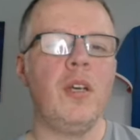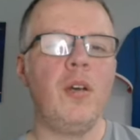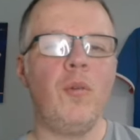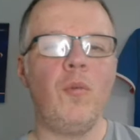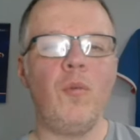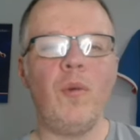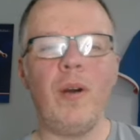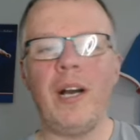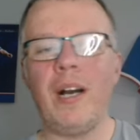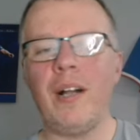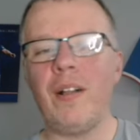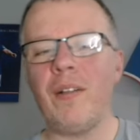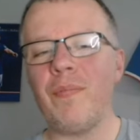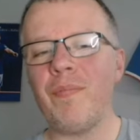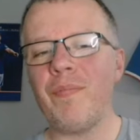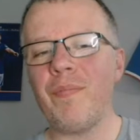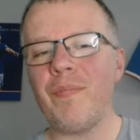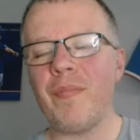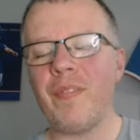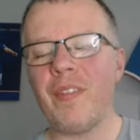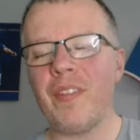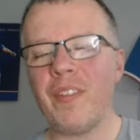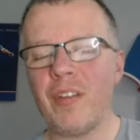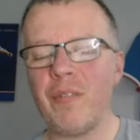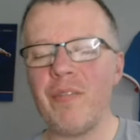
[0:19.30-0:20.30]
Well,
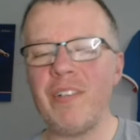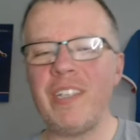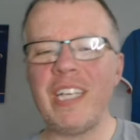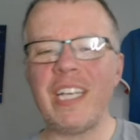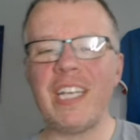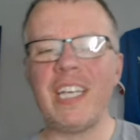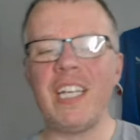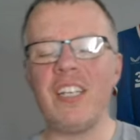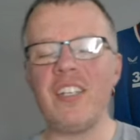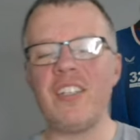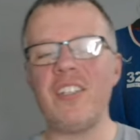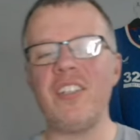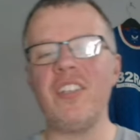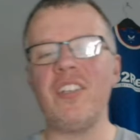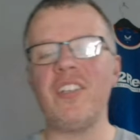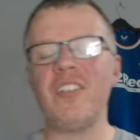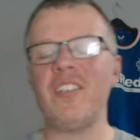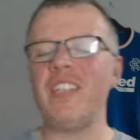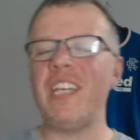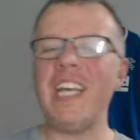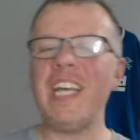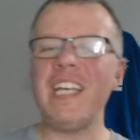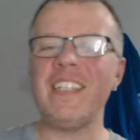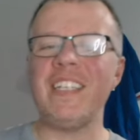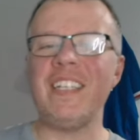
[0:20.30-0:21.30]
the ridiculousness
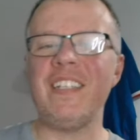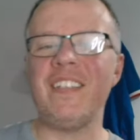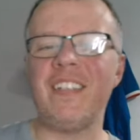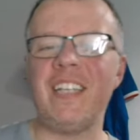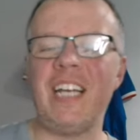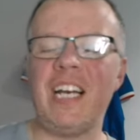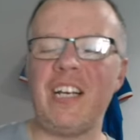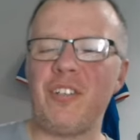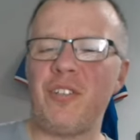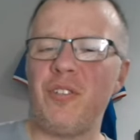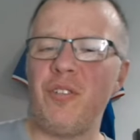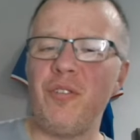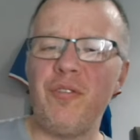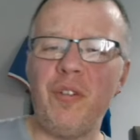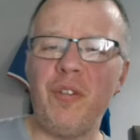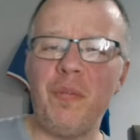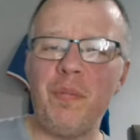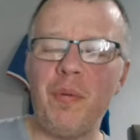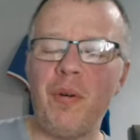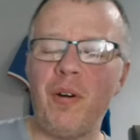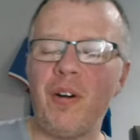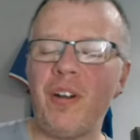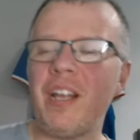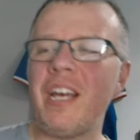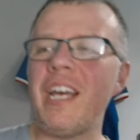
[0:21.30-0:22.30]
that is international
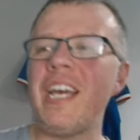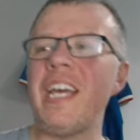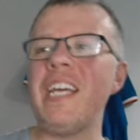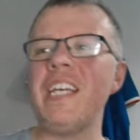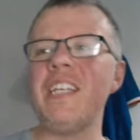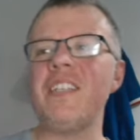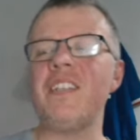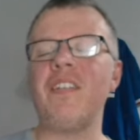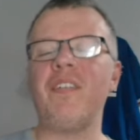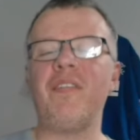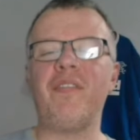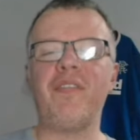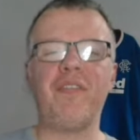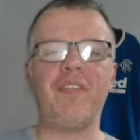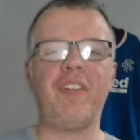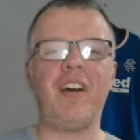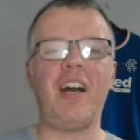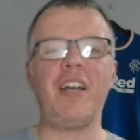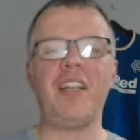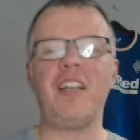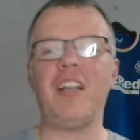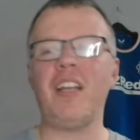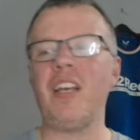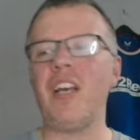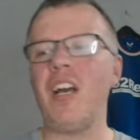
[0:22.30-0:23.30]
football is
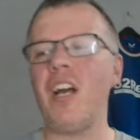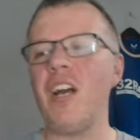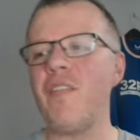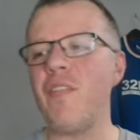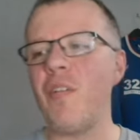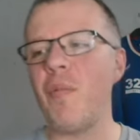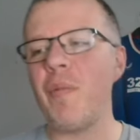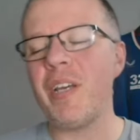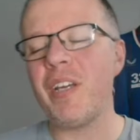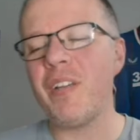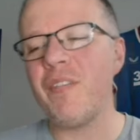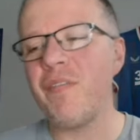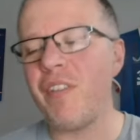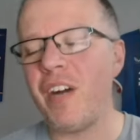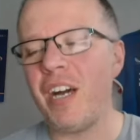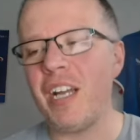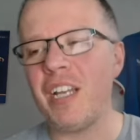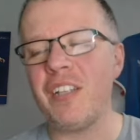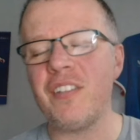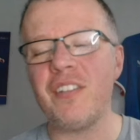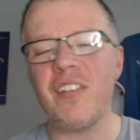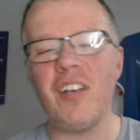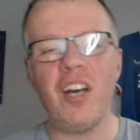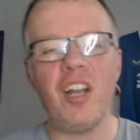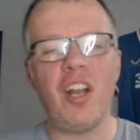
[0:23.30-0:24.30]
finally over. We can
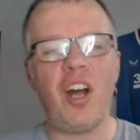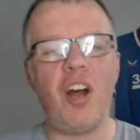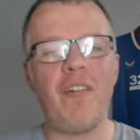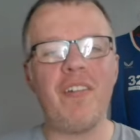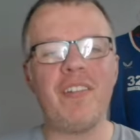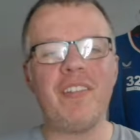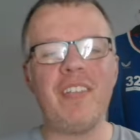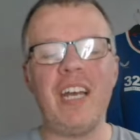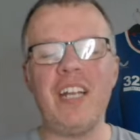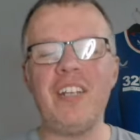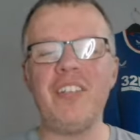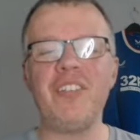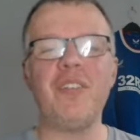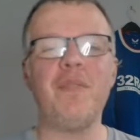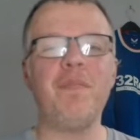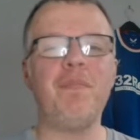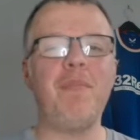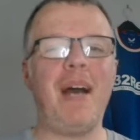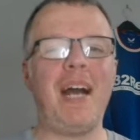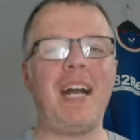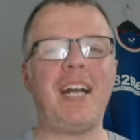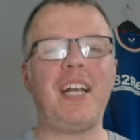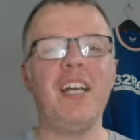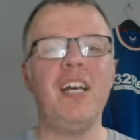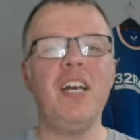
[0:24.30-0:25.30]
finally turn our attention
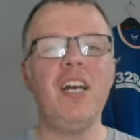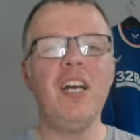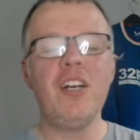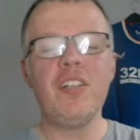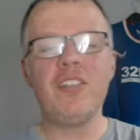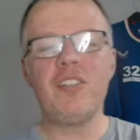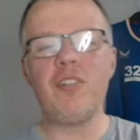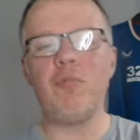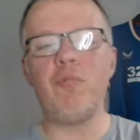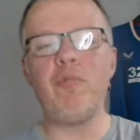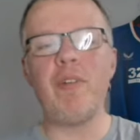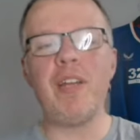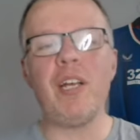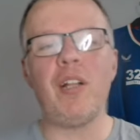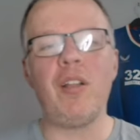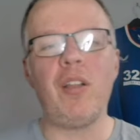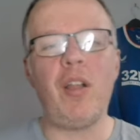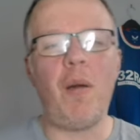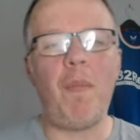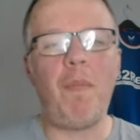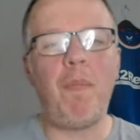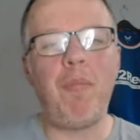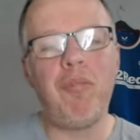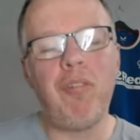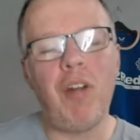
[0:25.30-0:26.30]
back to
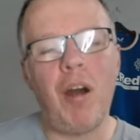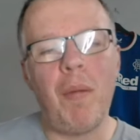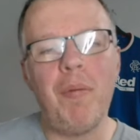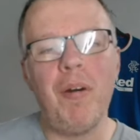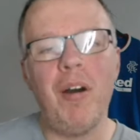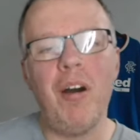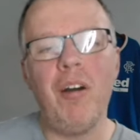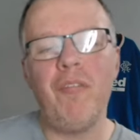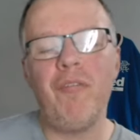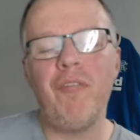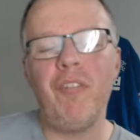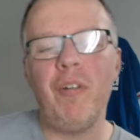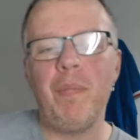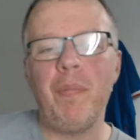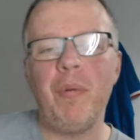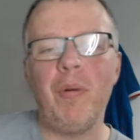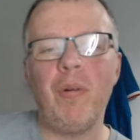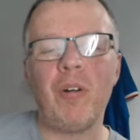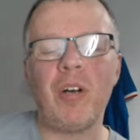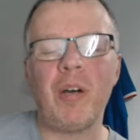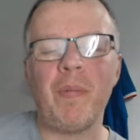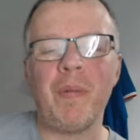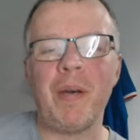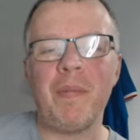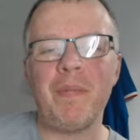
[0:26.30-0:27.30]
real, proper
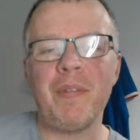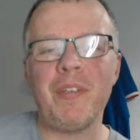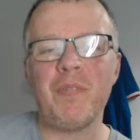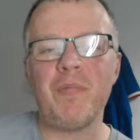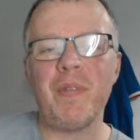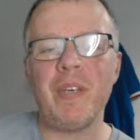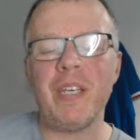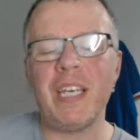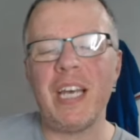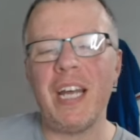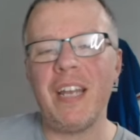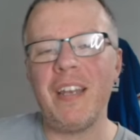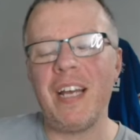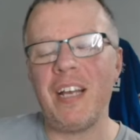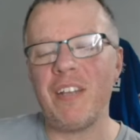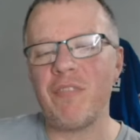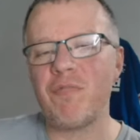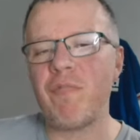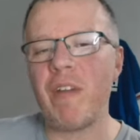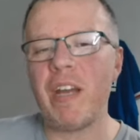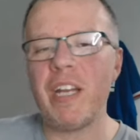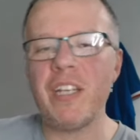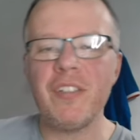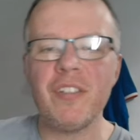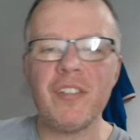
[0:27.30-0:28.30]
football coming up this weekend as
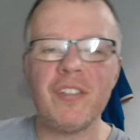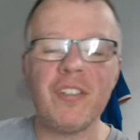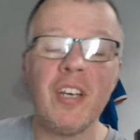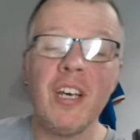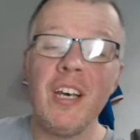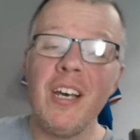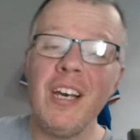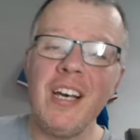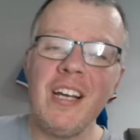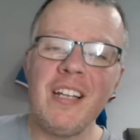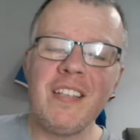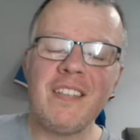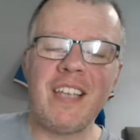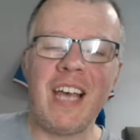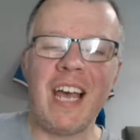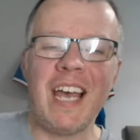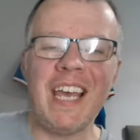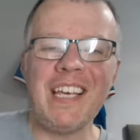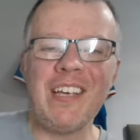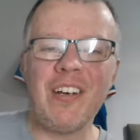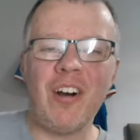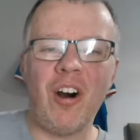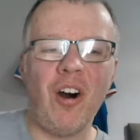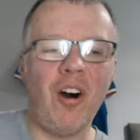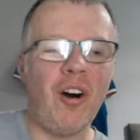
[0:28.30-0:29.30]
Rangers
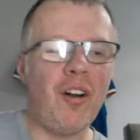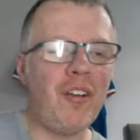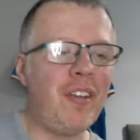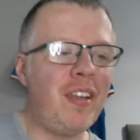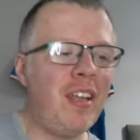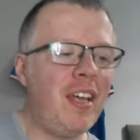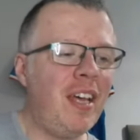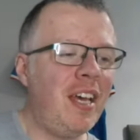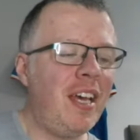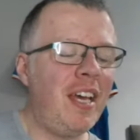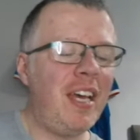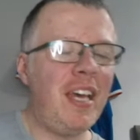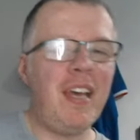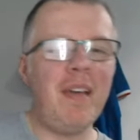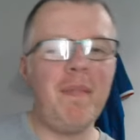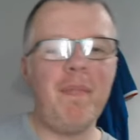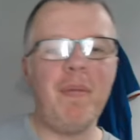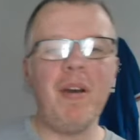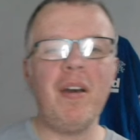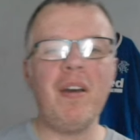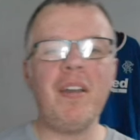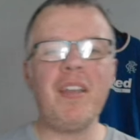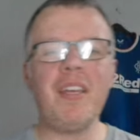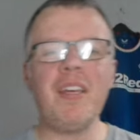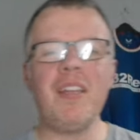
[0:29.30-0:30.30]
take on
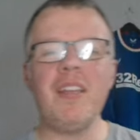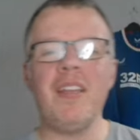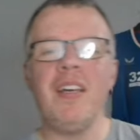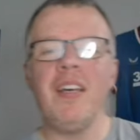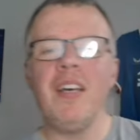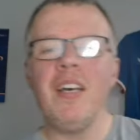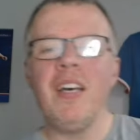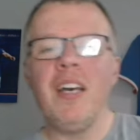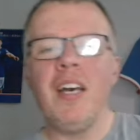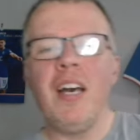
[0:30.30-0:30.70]
Hibernian.